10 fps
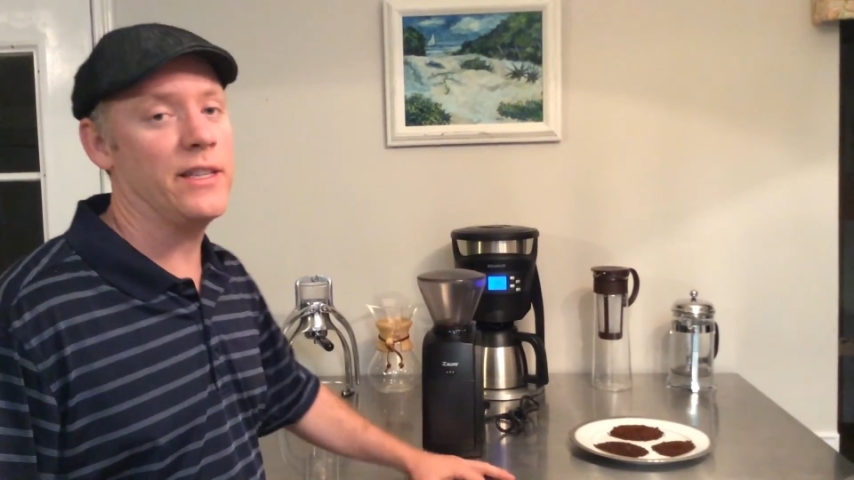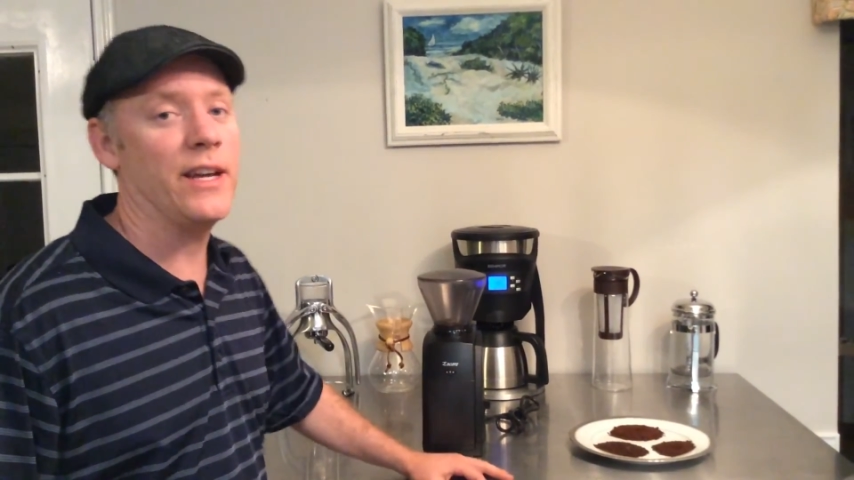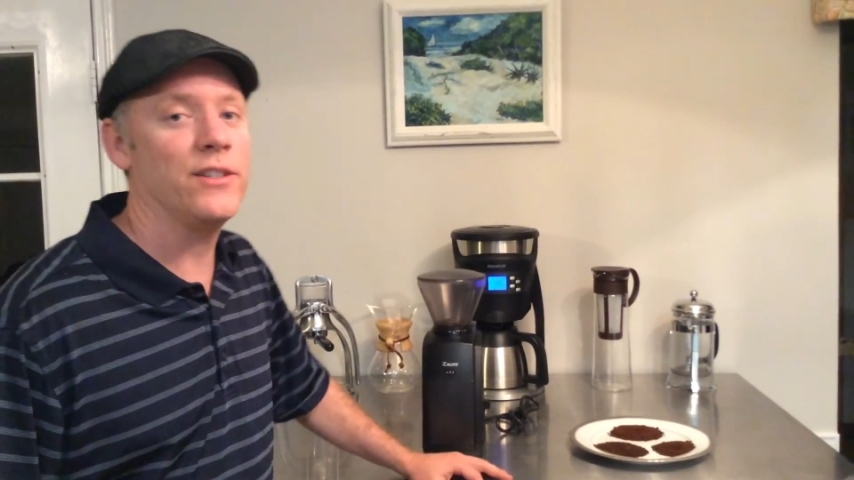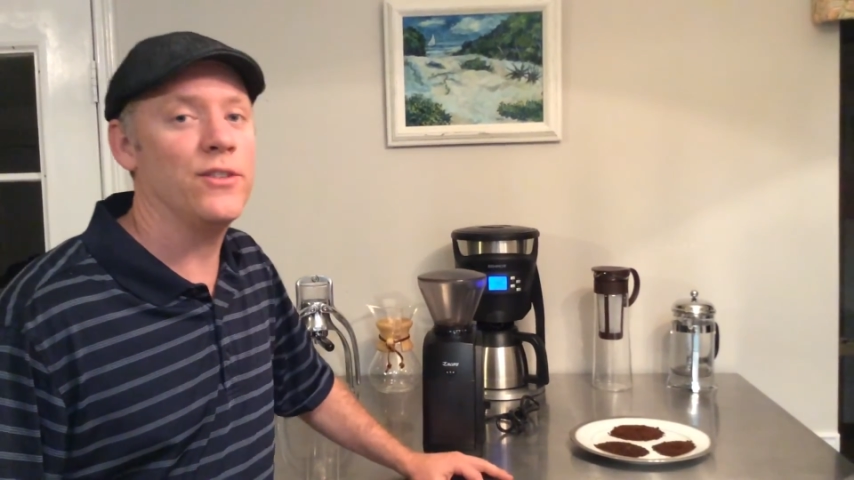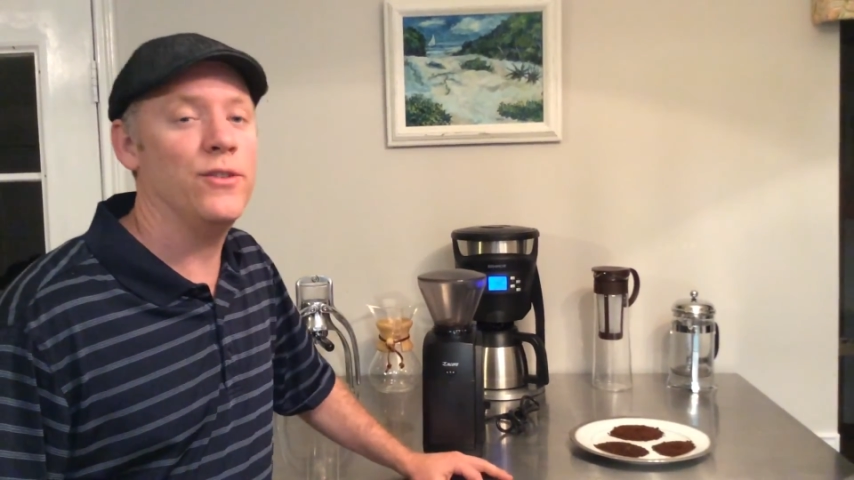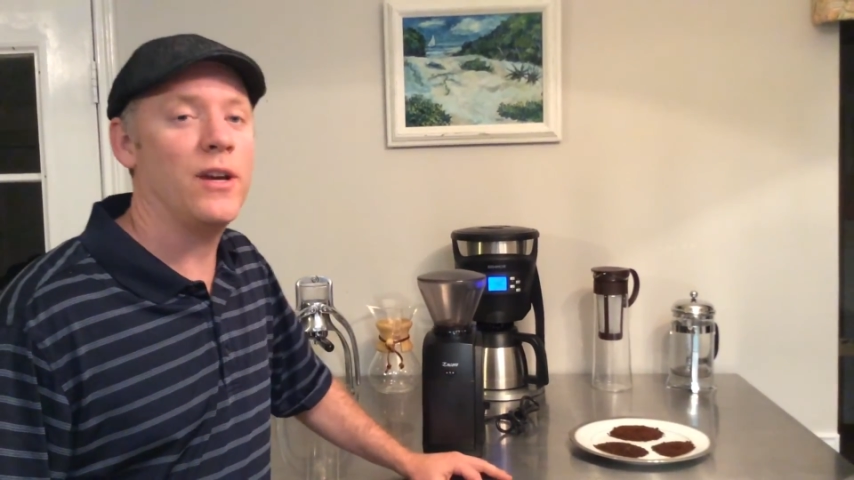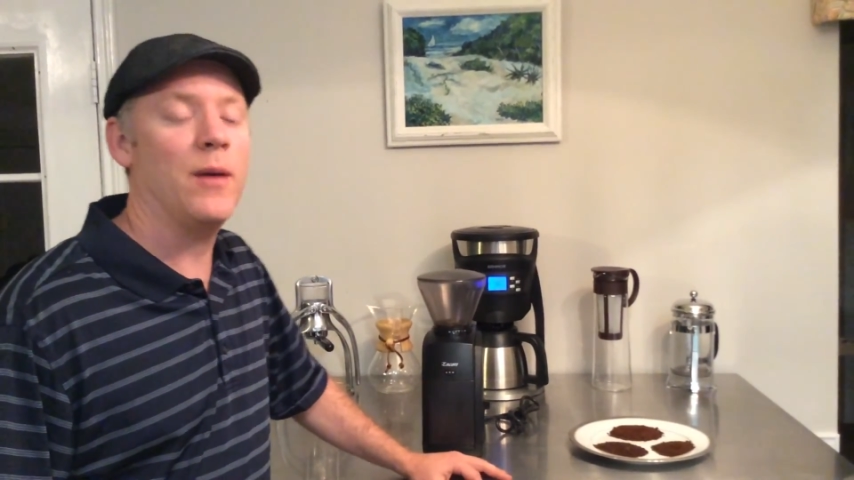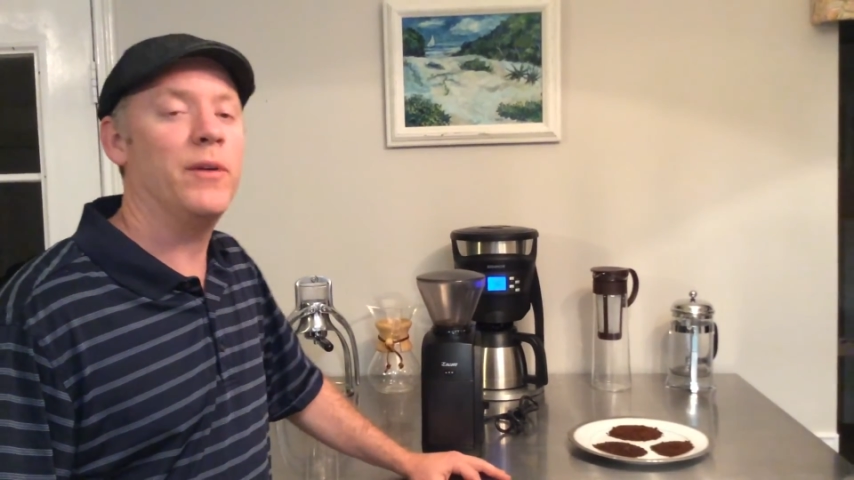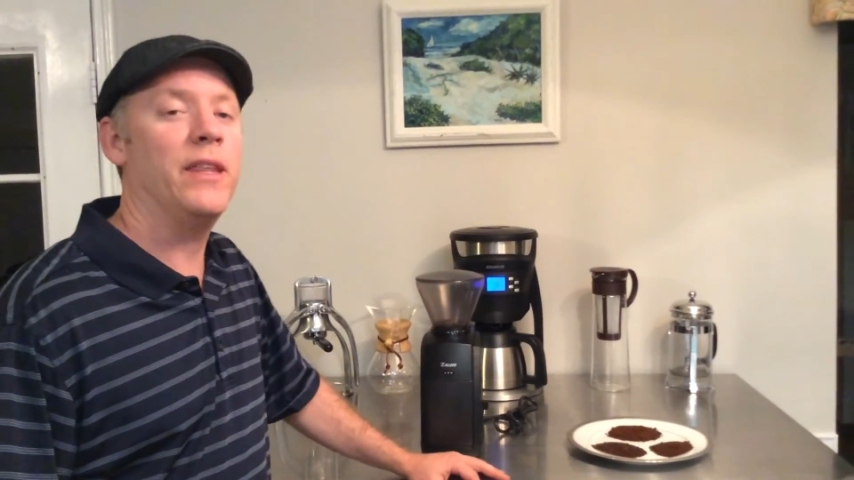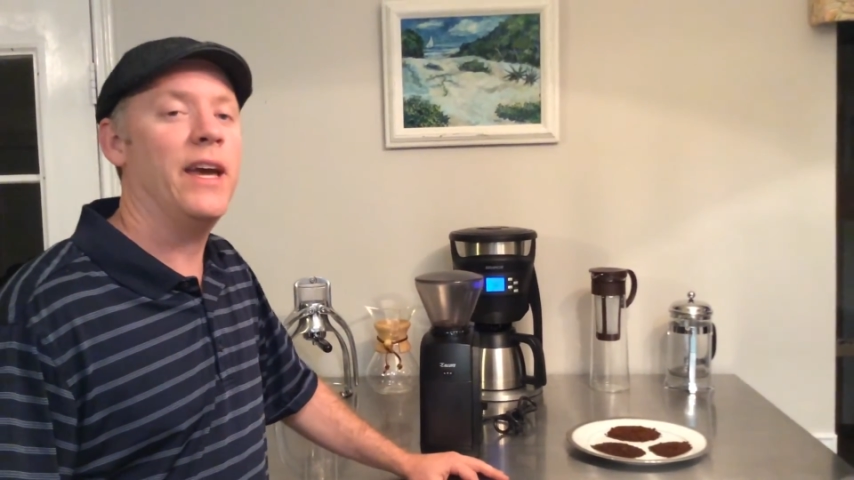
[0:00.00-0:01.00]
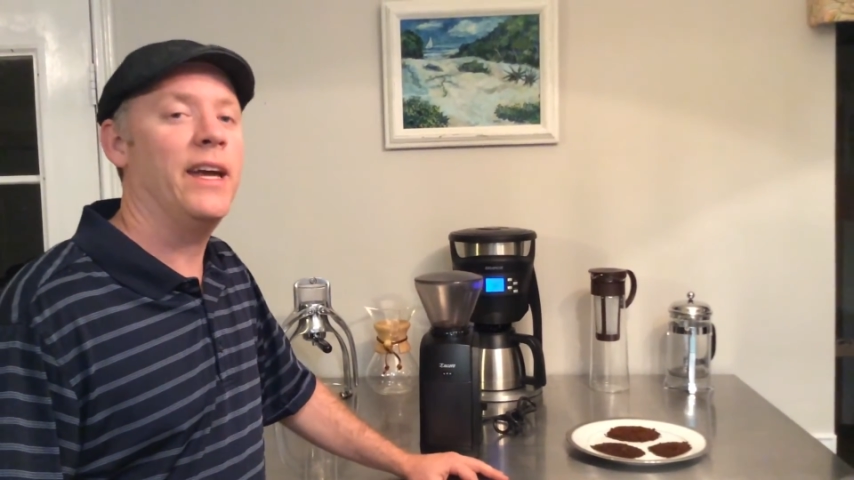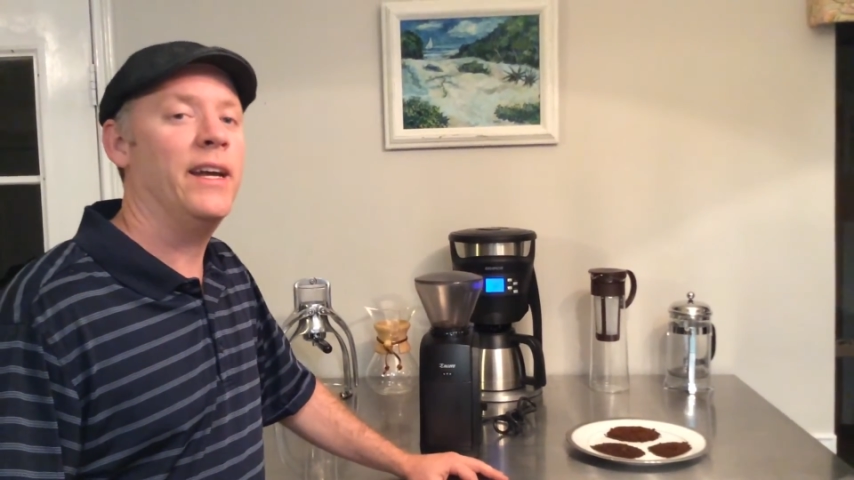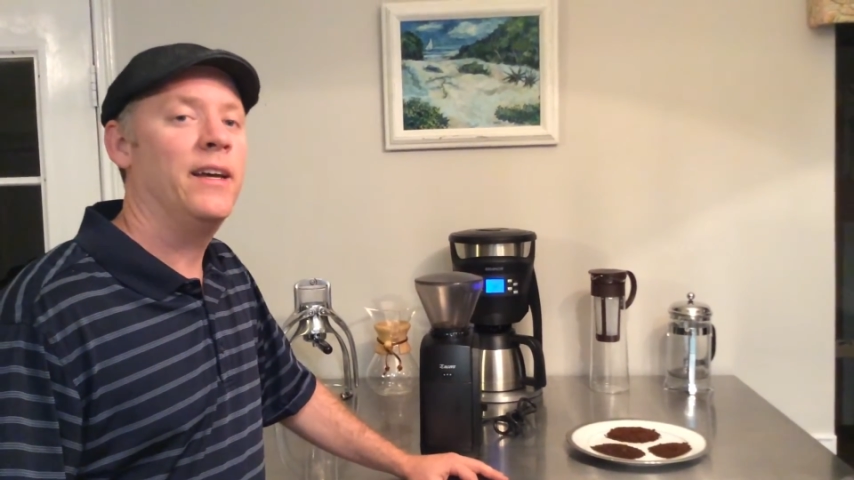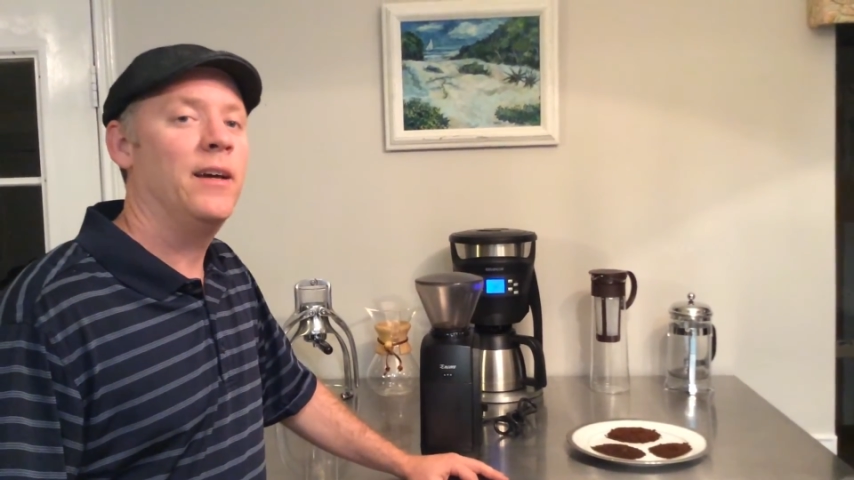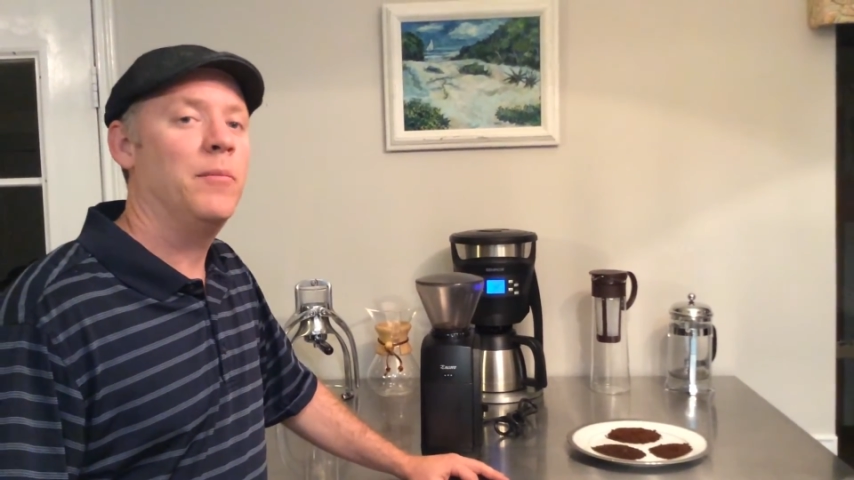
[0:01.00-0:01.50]
they also do come with a
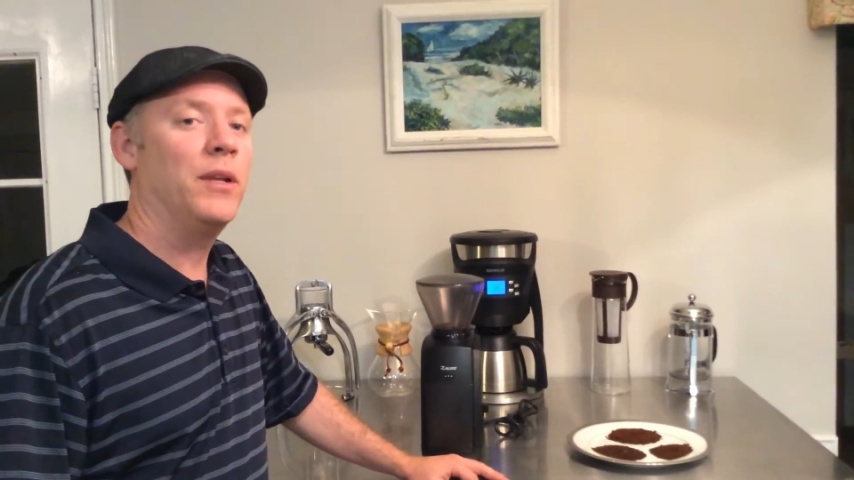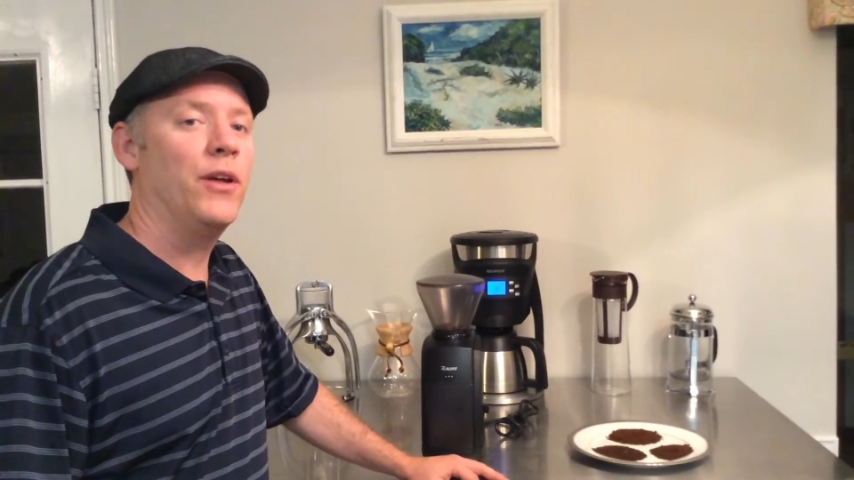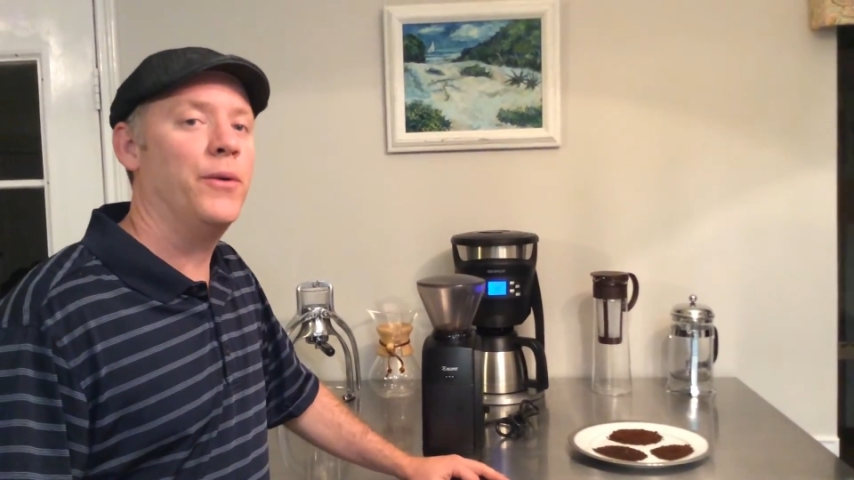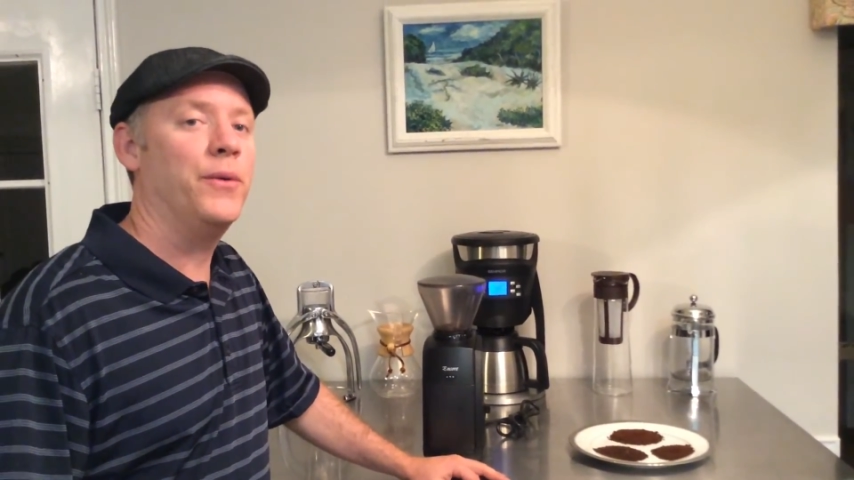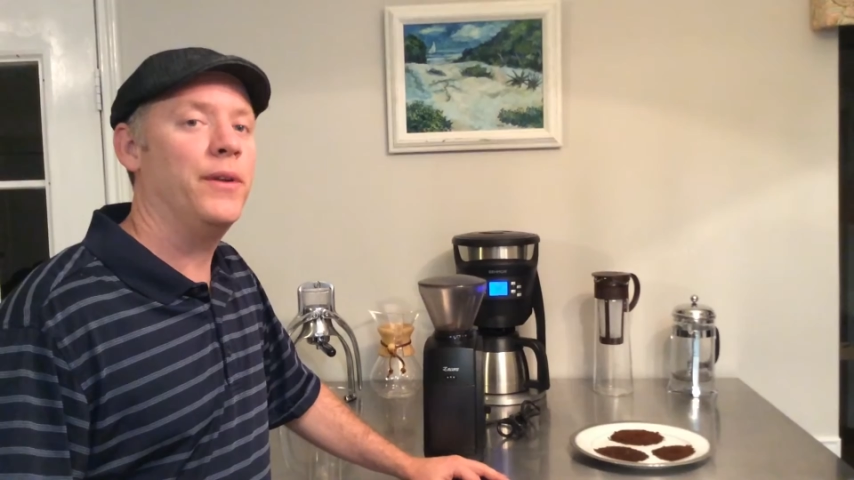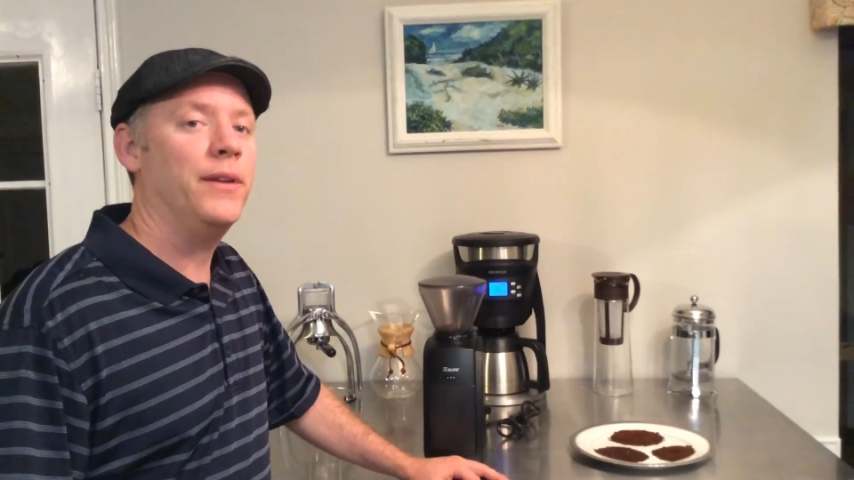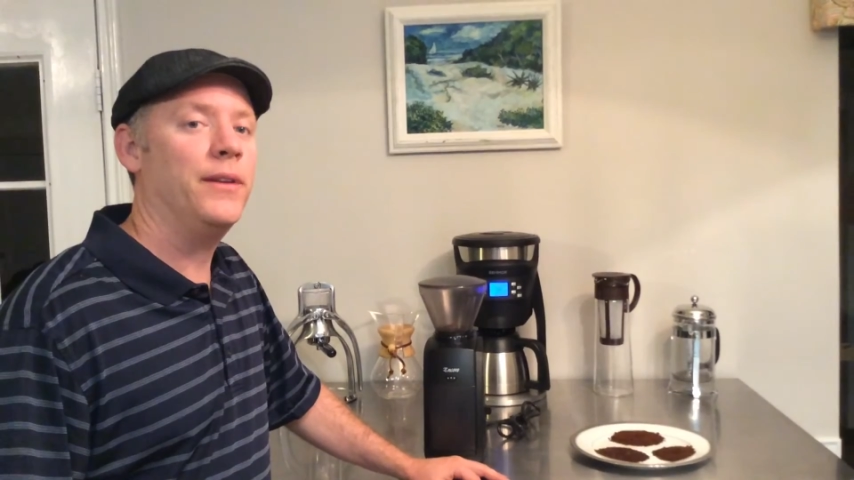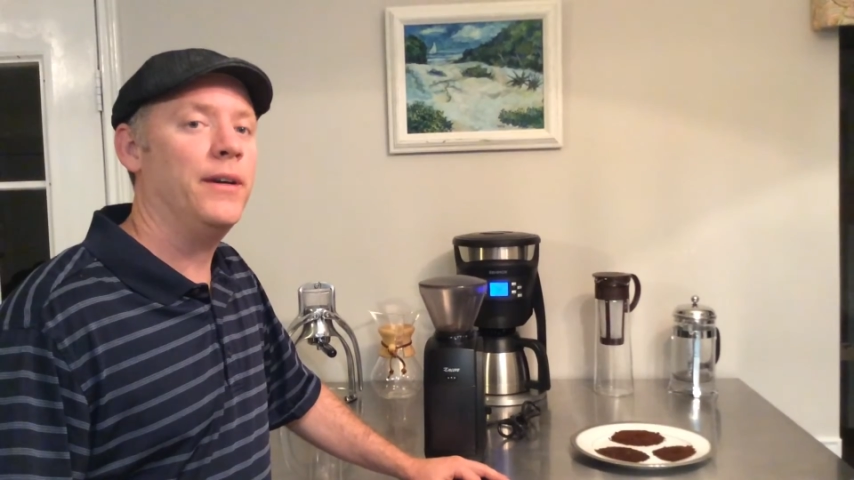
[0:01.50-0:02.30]
Malone